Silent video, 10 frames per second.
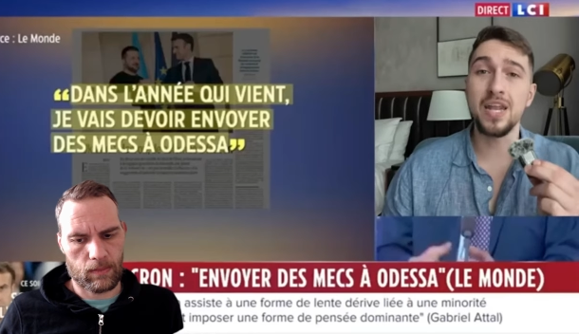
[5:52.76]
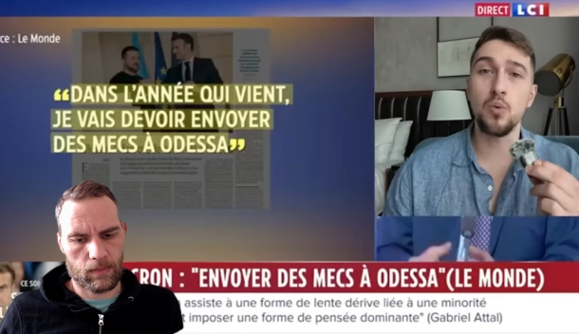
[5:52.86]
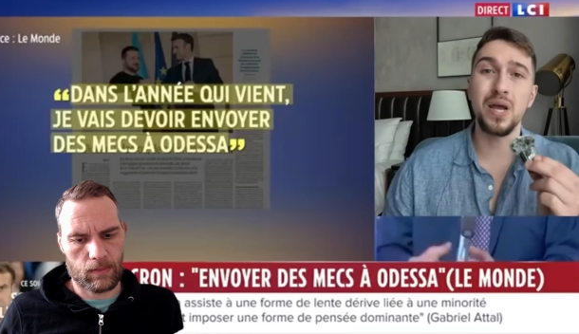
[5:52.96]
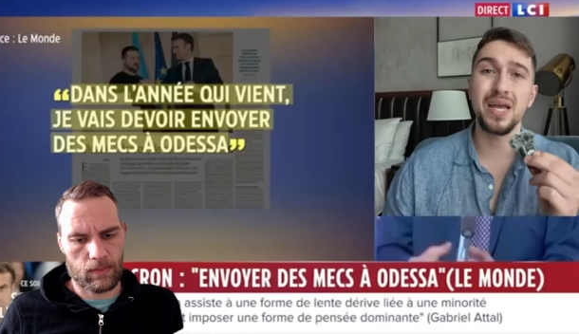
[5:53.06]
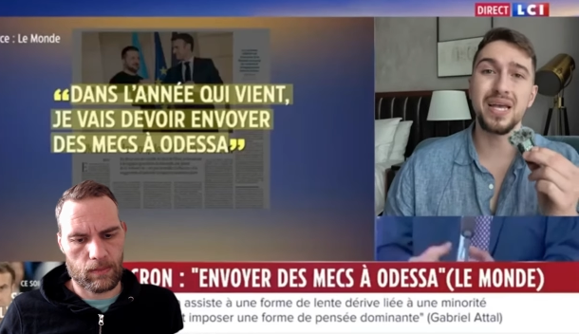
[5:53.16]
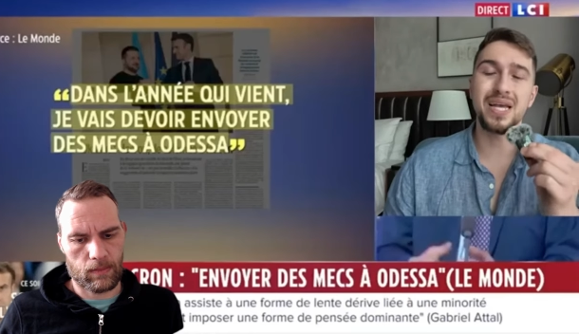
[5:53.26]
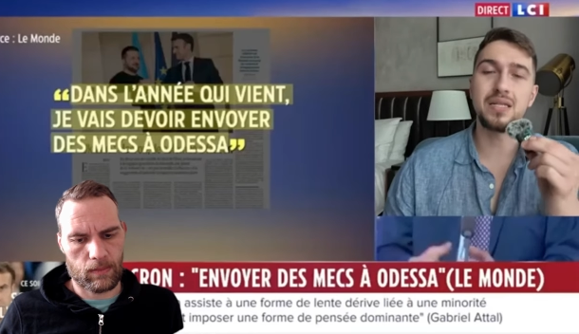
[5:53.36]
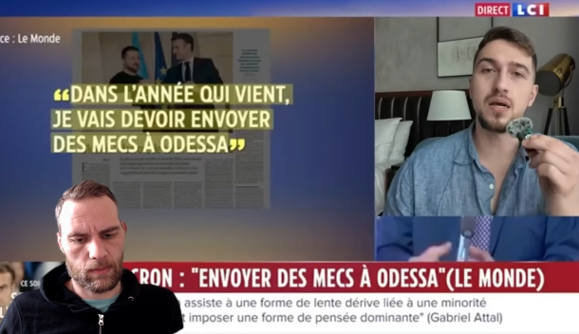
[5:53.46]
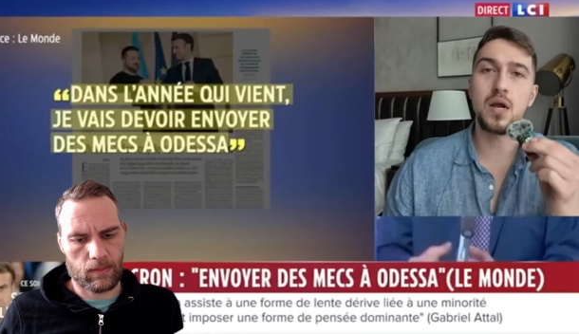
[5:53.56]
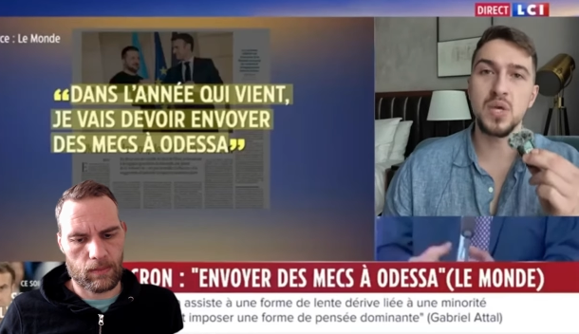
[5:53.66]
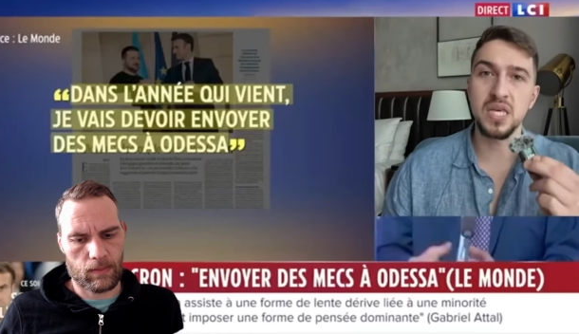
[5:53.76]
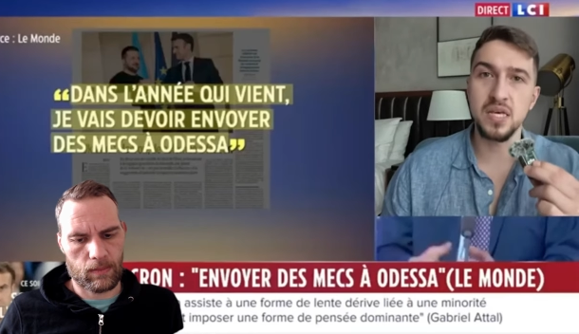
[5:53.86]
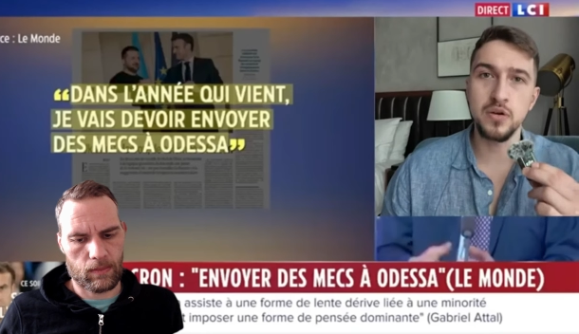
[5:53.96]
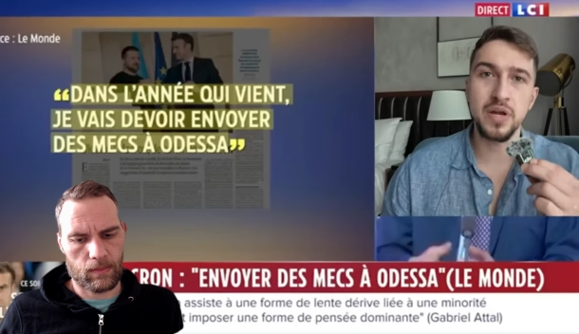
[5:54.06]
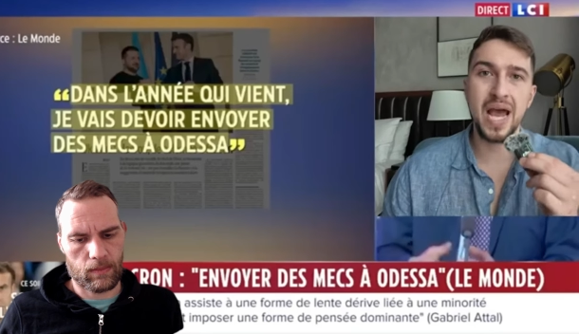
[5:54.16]
Speaker 1: "Anyway, in the coming
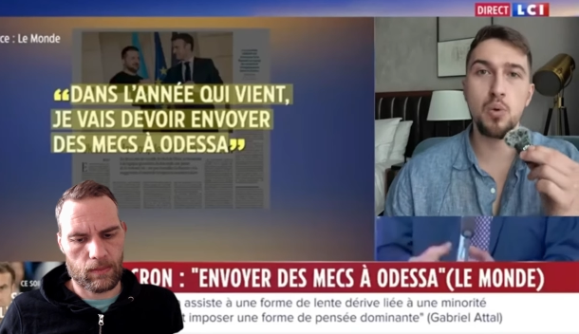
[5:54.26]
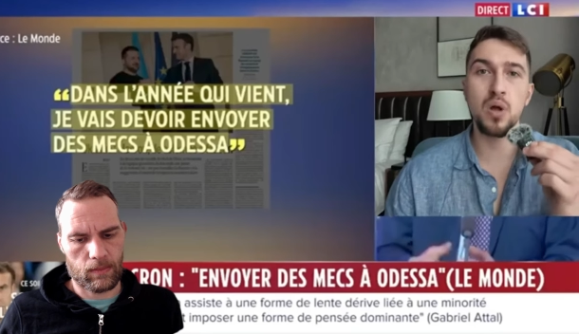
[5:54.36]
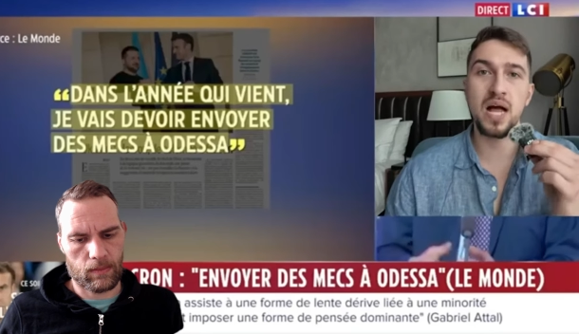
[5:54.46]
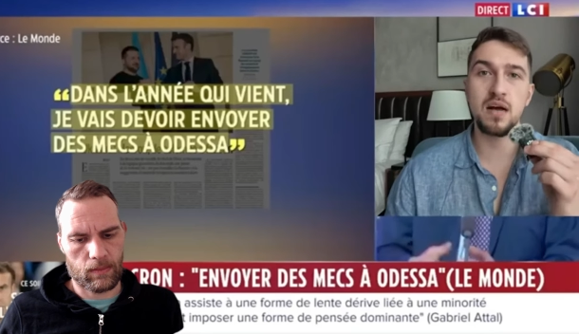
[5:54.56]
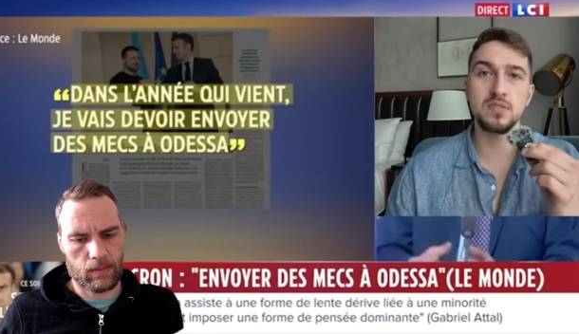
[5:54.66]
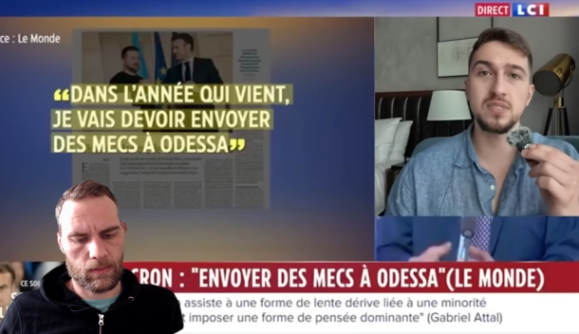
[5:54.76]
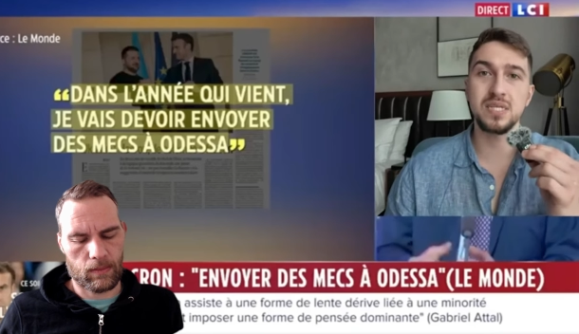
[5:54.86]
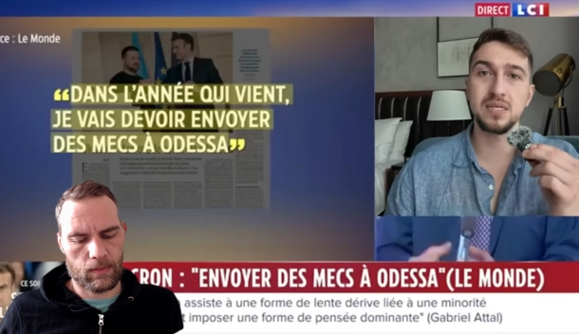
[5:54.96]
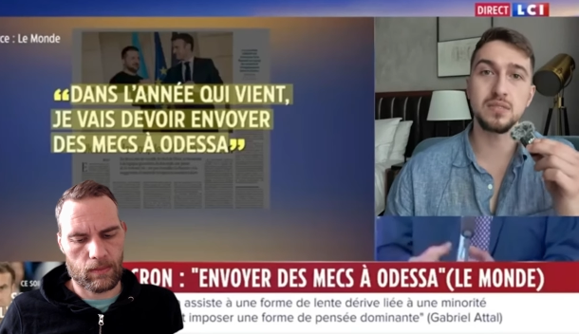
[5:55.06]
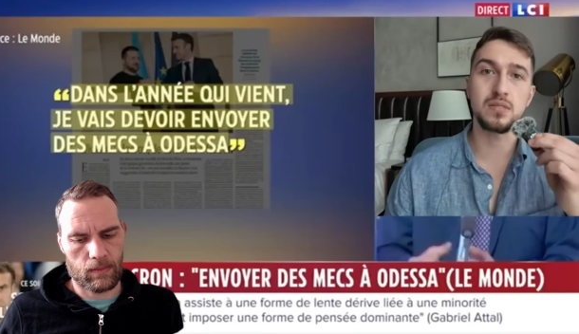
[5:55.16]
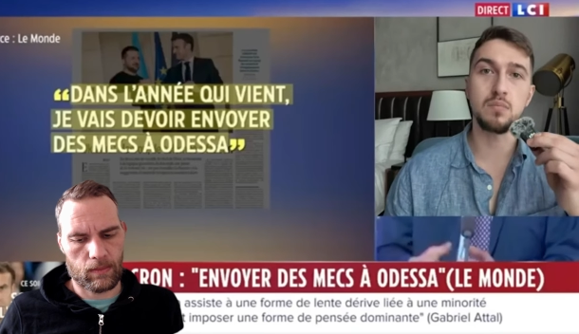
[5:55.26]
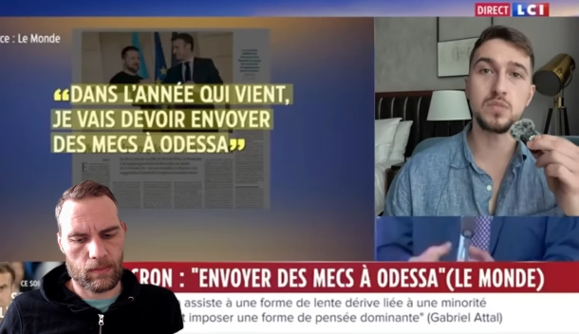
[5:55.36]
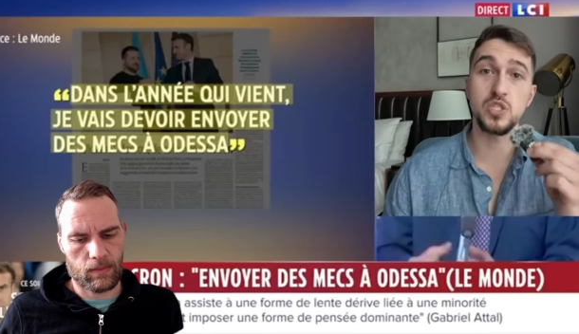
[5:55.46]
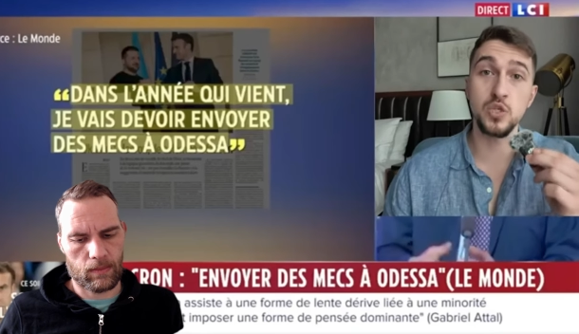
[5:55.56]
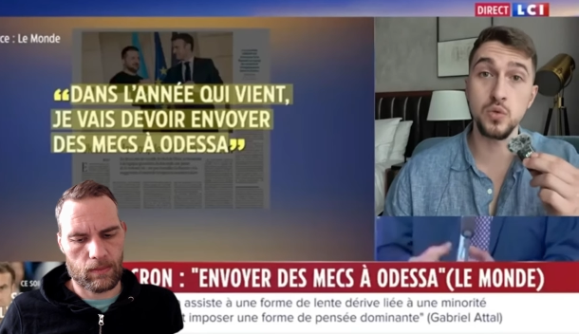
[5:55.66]
year, I will have to send
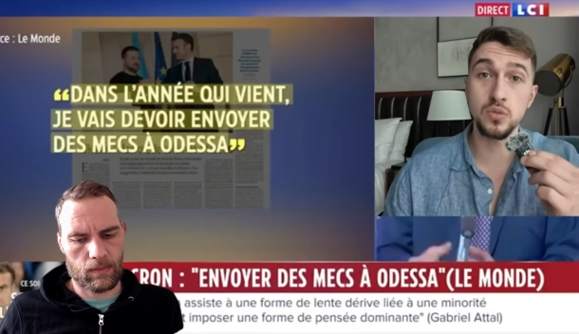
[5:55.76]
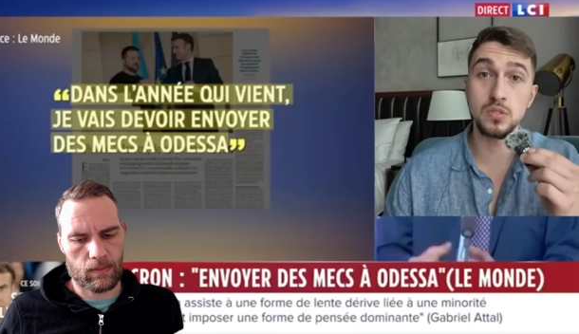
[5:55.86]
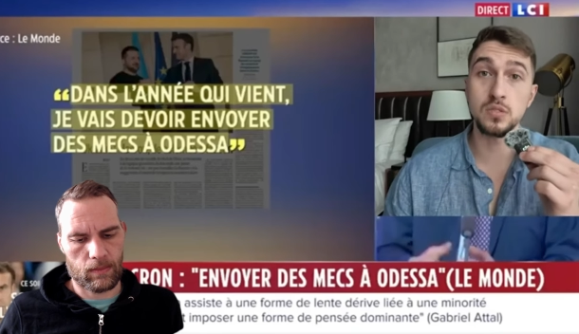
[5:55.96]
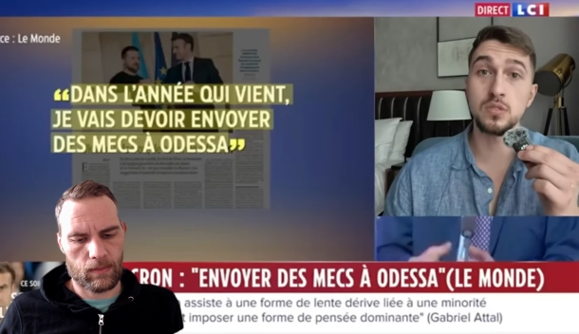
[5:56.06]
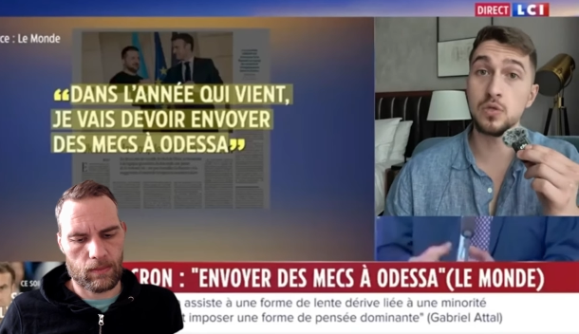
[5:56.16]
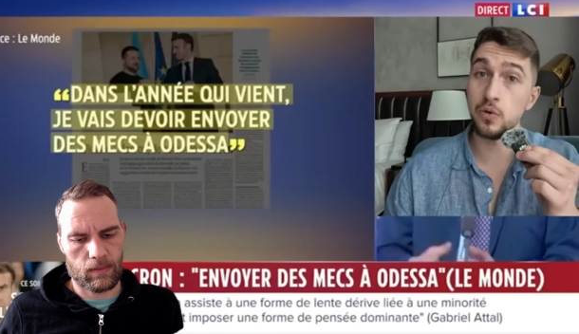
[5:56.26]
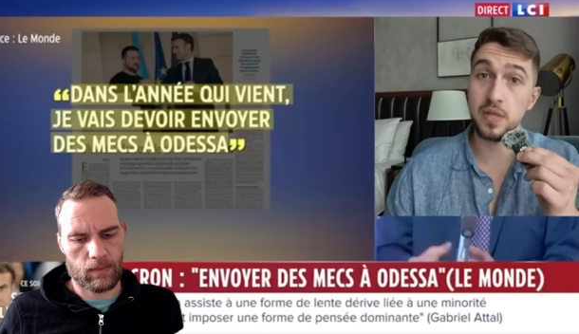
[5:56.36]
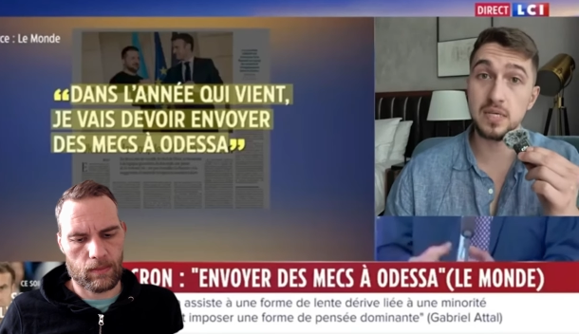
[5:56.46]
some dudes to